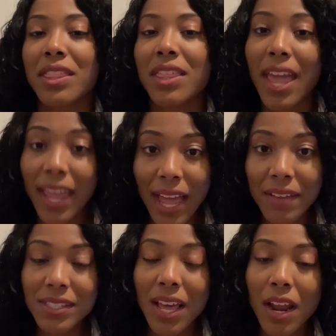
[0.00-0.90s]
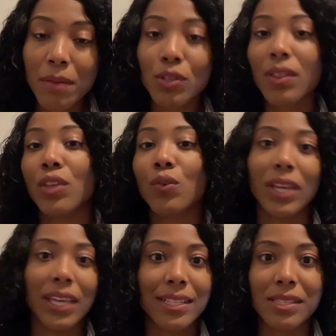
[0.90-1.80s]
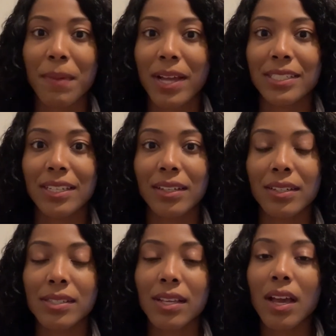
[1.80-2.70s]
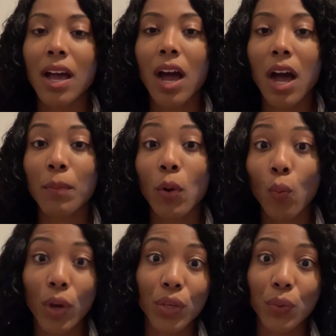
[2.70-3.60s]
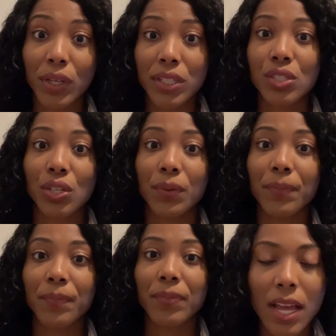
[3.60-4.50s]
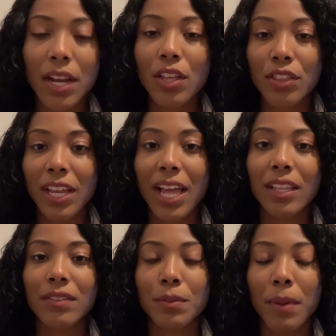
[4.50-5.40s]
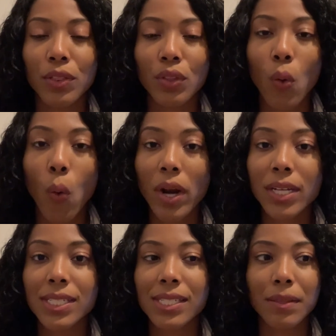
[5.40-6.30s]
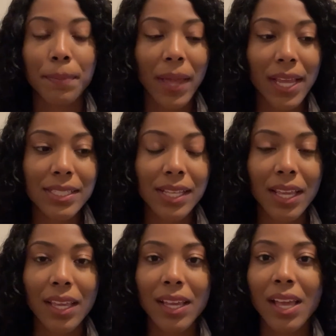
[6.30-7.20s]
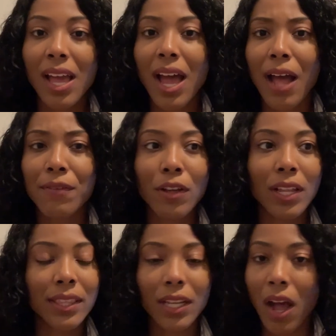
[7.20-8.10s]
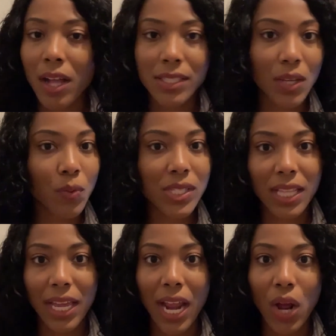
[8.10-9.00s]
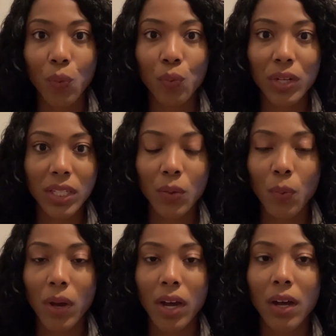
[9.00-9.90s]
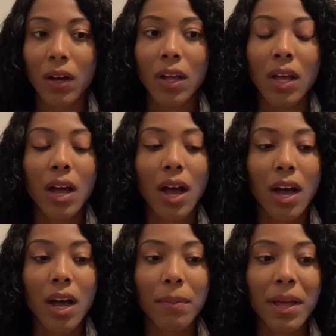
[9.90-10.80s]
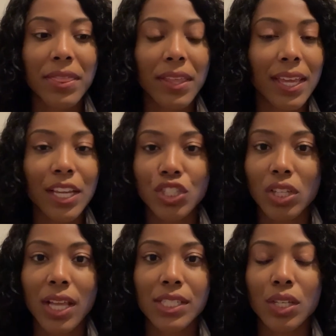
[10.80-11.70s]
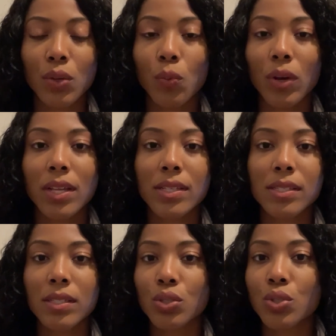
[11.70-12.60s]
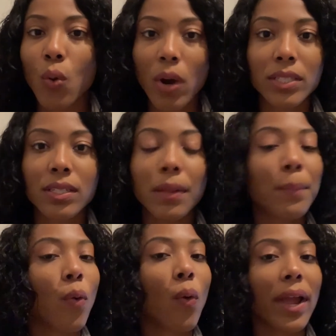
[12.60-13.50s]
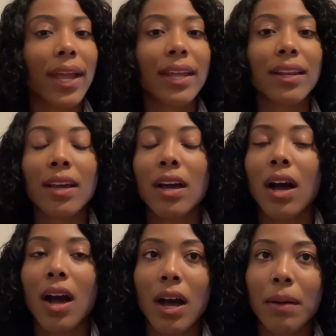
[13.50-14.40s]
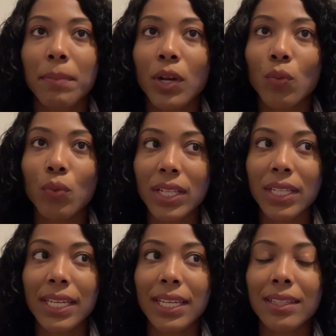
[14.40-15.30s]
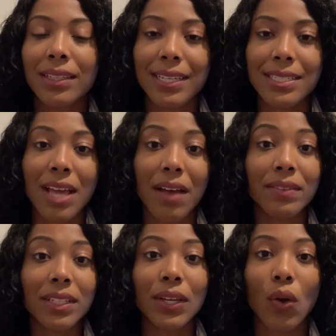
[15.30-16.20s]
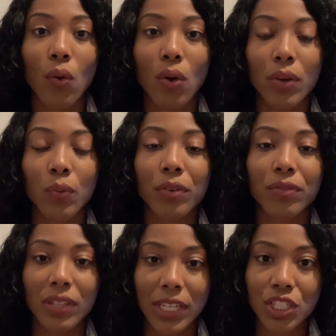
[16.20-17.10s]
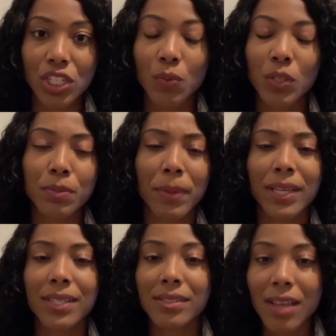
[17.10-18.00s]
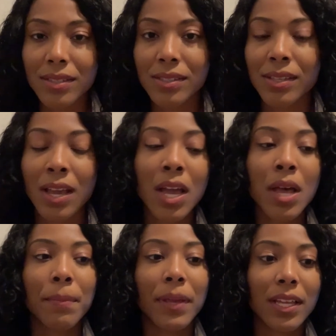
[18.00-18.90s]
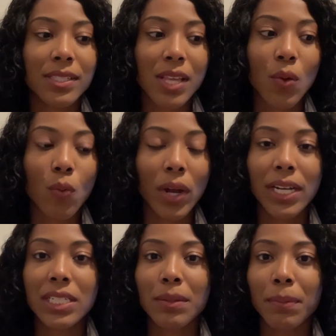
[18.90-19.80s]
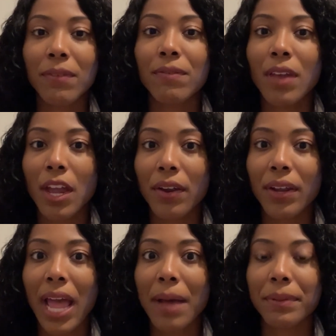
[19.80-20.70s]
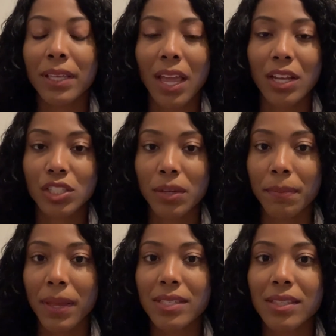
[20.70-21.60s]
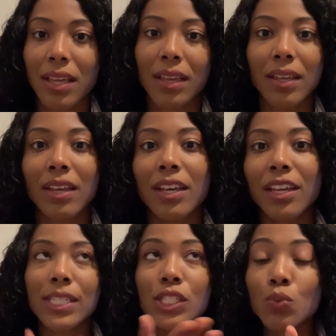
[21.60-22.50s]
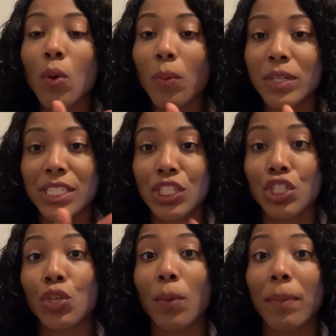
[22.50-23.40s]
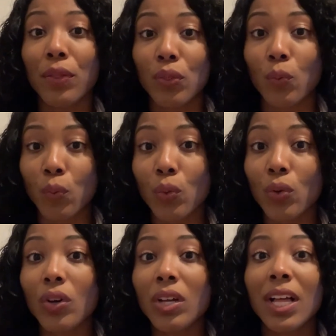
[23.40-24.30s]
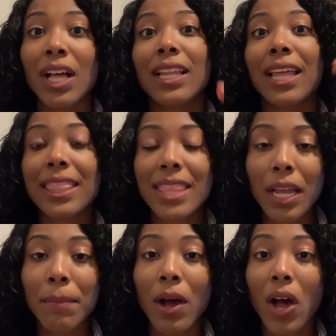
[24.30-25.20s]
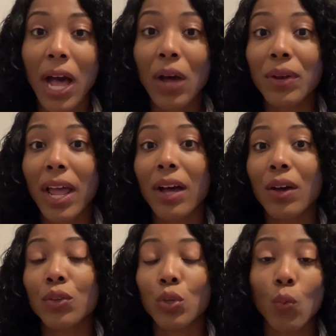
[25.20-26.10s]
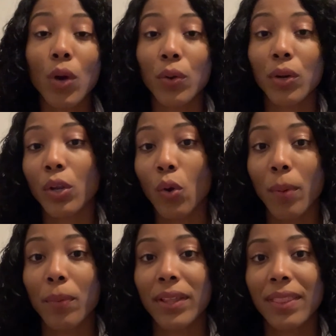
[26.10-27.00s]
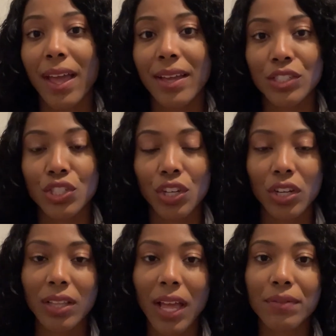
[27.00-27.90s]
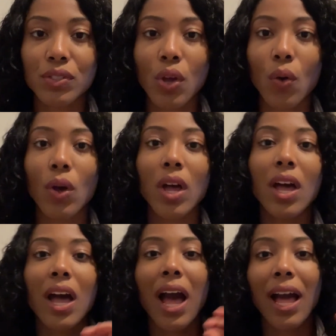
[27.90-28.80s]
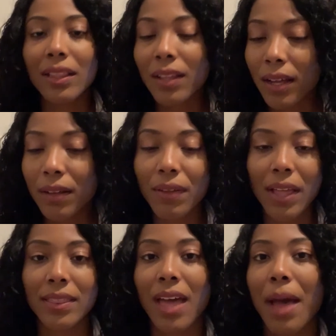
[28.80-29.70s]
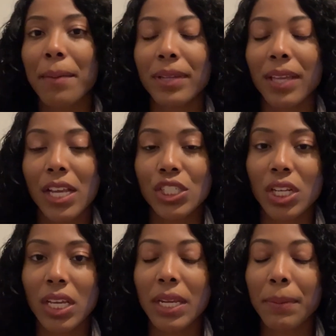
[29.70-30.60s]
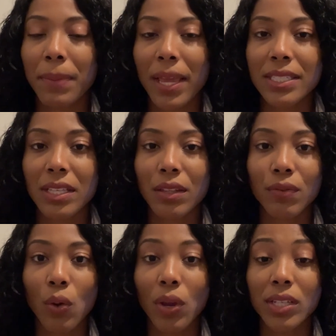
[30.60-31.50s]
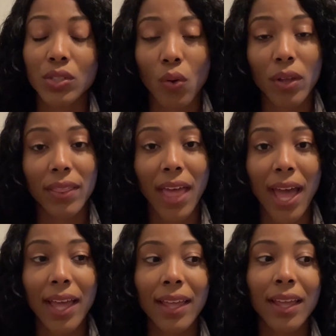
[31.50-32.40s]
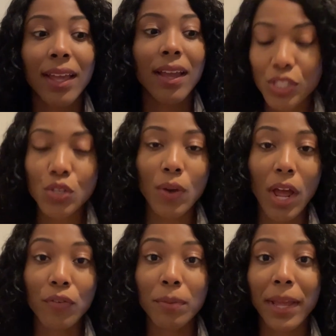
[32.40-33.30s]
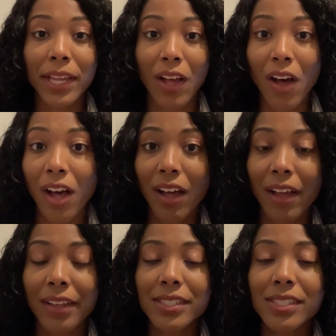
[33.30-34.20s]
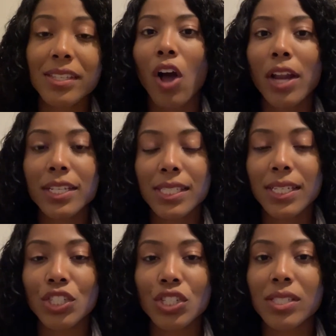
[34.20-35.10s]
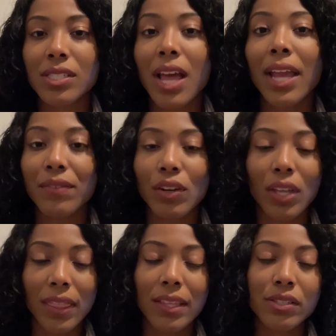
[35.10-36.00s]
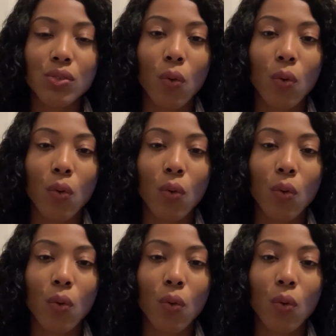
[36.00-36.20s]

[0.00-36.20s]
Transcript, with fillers: they have set up, so that you can get some ideas um, on what you can do. Another thing I loved about the course is the pacing. I felt like the content was laid out really well. Um, I think each lesson was short, to the point, um, but it really leaned heavily on reflection, which makes sense because they wanted it to be very application-based. Like, this is what we're teaching you about the rule. Like, think about how now you want to incorporate that into your life. So I love the application base and the focus on that. So now for my cons, honestly, just not even in this